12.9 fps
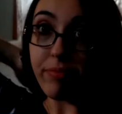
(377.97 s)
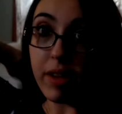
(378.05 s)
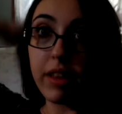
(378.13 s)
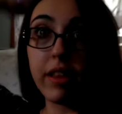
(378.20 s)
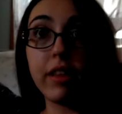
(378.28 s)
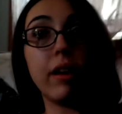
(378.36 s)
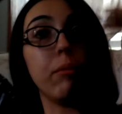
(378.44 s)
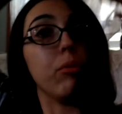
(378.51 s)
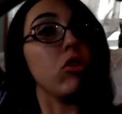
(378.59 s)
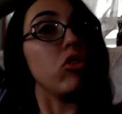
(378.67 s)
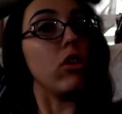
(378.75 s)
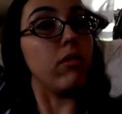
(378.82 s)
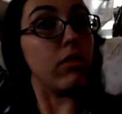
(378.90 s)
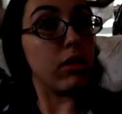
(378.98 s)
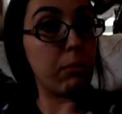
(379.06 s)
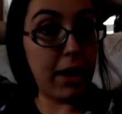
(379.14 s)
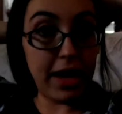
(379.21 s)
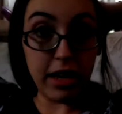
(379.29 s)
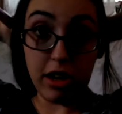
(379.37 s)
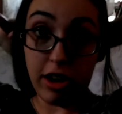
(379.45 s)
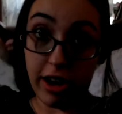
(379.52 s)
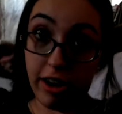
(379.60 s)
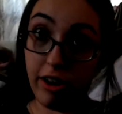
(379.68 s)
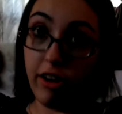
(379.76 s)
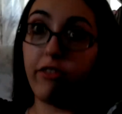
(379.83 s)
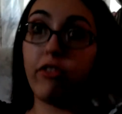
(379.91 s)
And then I brush out the back of your
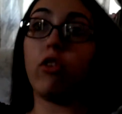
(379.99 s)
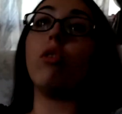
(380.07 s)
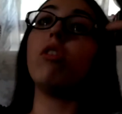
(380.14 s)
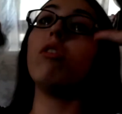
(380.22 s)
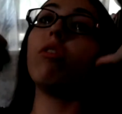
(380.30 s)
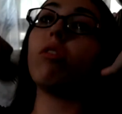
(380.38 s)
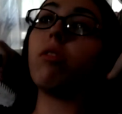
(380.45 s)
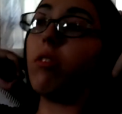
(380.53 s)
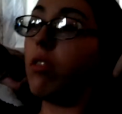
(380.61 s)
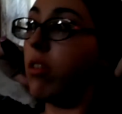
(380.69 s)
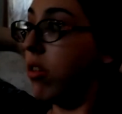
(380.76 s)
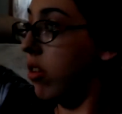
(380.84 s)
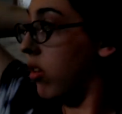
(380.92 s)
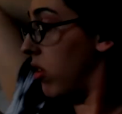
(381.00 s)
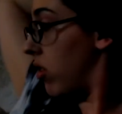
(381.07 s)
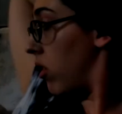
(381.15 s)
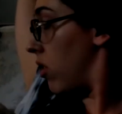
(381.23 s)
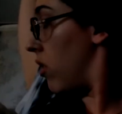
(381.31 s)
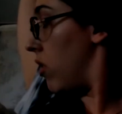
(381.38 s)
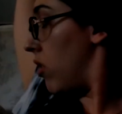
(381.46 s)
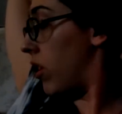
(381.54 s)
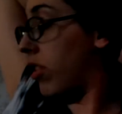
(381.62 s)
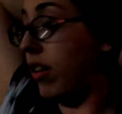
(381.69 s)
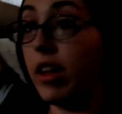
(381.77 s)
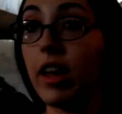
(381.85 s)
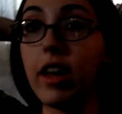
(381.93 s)
hair, of course.
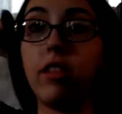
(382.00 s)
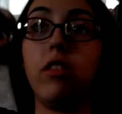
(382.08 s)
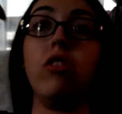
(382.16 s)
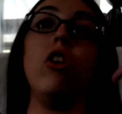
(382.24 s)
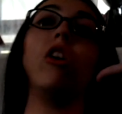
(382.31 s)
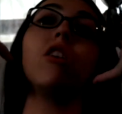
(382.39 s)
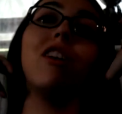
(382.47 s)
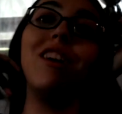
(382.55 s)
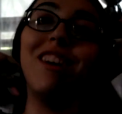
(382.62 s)
Thought I hit the dog.